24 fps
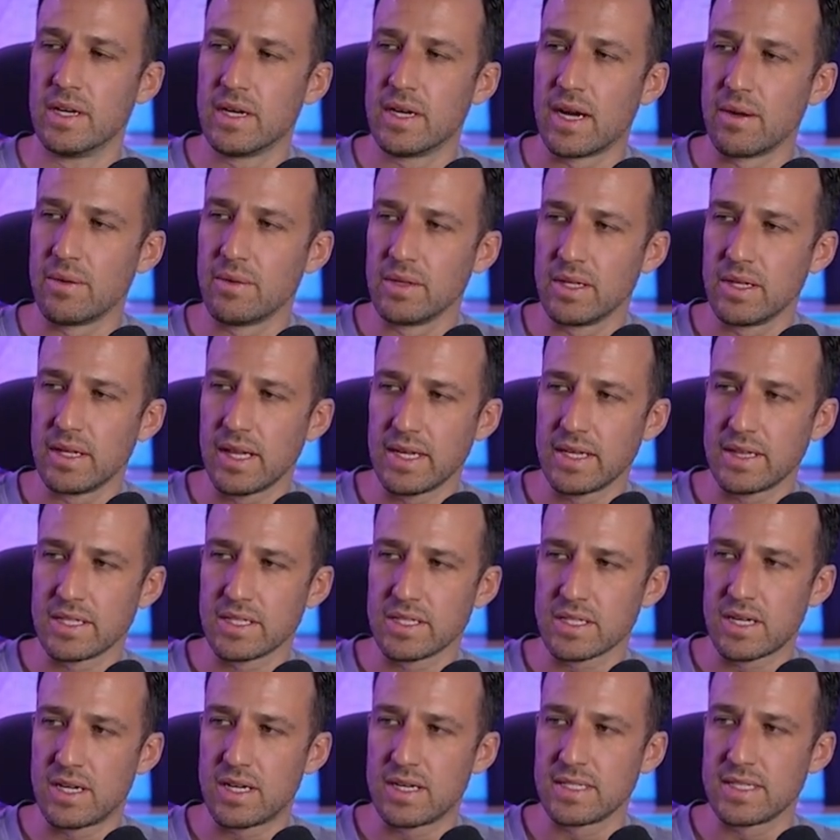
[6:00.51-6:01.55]
I really like this
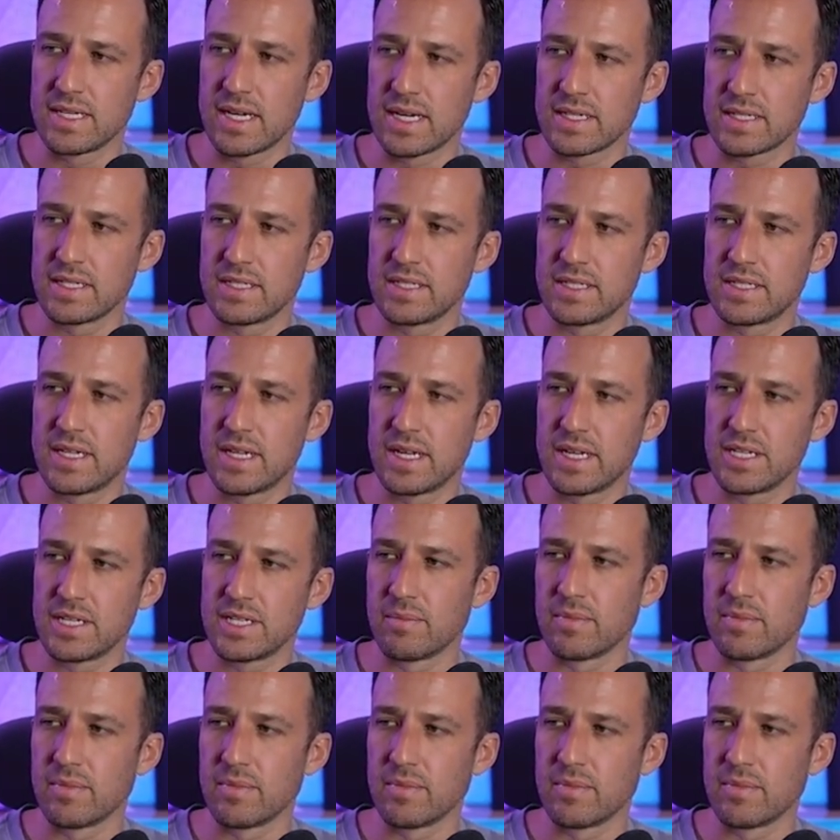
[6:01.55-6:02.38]
contacted stage.